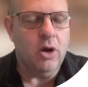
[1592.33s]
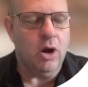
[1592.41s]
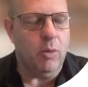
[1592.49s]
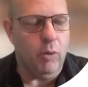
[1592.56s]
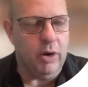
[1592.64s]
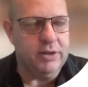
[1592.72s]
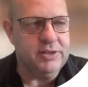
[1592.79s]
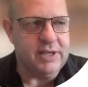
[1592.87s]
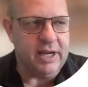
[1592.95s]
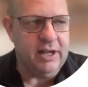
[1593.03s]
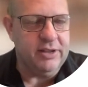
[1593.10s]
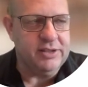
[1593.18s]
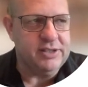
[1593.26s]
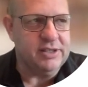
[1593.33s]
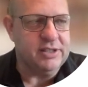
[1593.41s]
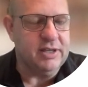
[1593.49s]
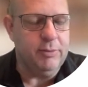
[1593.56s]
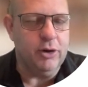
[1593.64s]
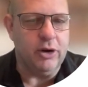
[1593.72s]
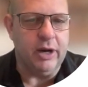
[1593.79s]
On one side of the
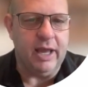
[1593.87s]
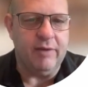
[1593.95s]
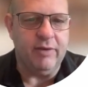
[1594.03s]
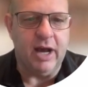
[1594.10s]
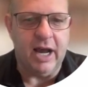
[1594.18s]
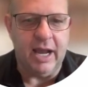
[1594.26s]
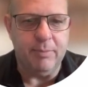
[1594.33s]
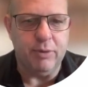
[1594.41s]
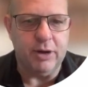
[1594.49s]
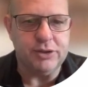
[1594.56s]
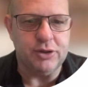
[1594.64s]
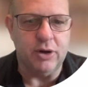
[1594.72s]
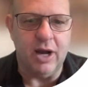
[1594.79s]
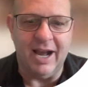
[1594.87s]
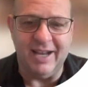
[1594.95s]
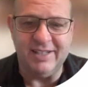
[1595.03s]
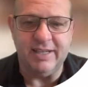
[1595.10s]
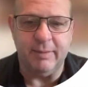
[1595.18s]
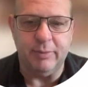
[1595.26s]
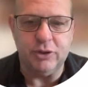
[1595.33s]
system, you're going to have a high pressure, high
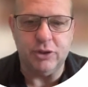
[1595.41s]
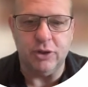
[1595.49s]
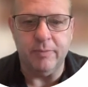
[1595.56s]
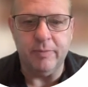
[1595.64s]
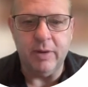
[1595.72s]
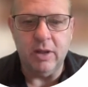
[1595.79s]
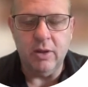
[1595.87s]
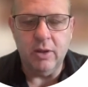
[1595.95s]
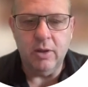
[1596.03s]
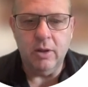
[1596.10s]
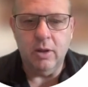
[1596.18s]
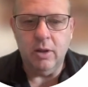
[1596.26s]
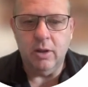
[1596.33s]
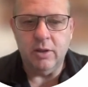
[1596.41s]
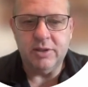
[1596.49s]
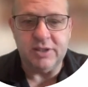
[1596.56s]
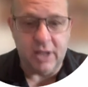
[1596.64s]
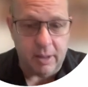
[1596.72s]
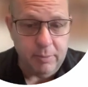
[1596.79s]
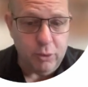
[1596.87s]
temperature,
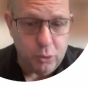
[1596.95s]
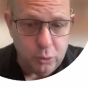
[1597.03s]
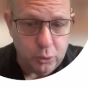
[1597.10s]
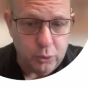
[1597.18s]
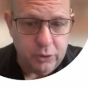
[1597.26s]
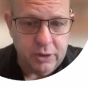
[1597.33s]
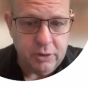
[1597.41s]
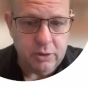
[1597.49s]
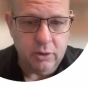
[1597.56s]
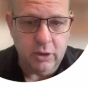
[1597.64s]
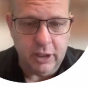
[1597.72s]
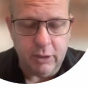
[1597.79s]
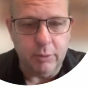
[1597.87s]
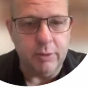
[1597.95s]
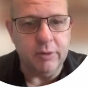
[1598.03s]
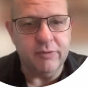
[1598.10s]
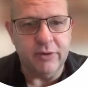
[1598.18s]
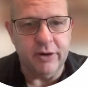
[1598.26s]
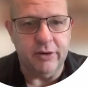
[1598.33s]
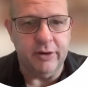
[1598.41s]
subcooled liquid
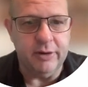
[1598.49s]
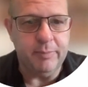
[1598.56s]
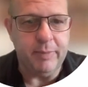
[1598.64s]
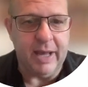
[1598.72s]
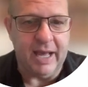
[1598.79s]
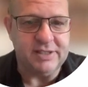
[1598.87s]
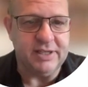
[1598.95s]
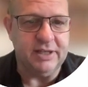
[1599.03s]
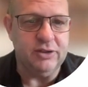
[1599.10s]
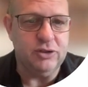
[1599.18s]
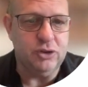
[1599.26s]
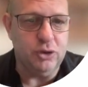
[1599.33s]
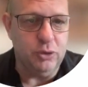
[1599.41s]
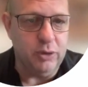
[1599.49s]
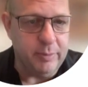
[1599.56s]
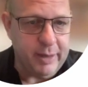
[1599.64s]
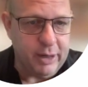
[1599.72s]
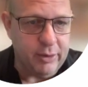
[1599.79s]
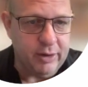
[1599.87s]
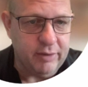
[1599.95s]
refrigerant passing to the
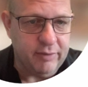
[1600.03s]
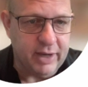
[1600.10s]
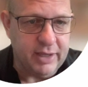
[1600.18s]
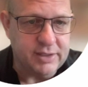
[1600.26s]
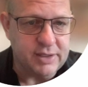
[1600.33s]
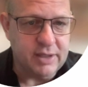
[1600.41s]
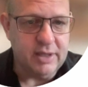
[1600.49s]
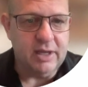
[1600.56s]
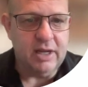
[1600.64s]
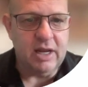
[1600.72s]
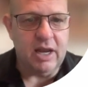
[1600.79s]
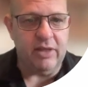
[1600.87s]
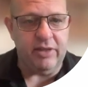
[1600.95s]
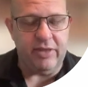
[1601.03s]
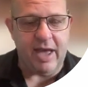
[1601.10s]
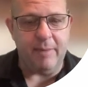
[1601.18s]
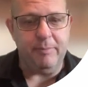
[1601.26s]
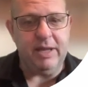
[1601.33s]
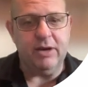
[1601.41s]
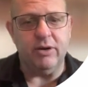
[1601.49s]
metering device. And then that
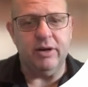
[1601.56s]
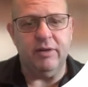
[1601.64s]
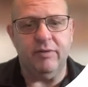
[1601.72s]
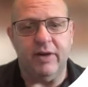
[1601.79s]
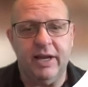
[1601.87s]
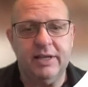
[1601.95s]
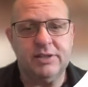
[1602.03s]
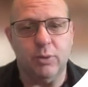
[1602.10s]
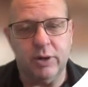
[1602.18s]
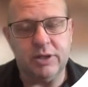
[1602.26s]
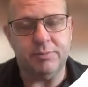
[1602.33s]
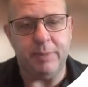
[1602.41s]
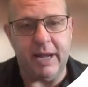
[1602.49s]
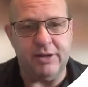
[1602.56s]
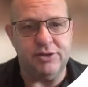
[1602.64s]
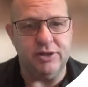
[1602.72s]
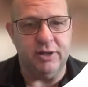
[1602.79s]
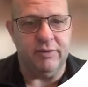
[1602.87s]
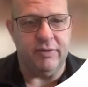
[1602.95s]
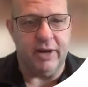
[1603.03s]
metering device or
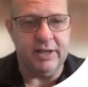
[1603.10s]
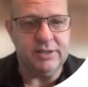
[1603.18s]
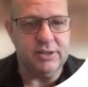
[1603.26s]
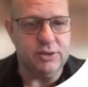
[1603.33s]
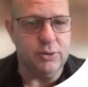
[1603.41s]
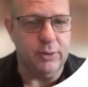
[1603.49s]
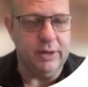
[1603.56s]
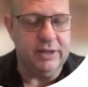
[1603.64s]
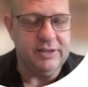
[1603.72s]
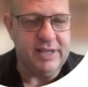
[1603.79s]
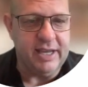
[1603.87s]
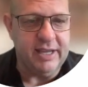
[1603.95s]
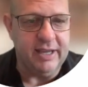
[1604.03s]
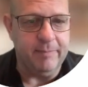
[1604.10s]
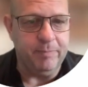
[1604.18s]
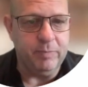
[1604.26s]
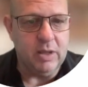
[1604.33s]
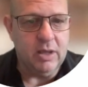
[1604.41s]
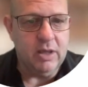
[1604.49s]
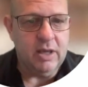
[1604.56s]
expansion device is going to take it
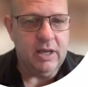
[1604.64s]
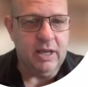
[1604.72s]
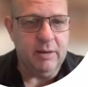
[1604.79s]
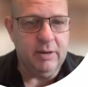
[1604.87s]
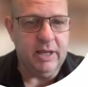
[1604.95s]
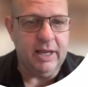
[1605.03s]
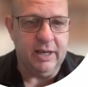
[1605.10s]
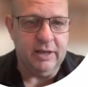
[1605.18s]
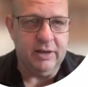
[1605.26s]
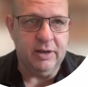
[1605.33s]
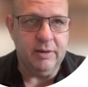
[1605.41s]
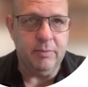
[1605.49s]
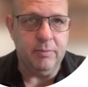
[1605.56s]
and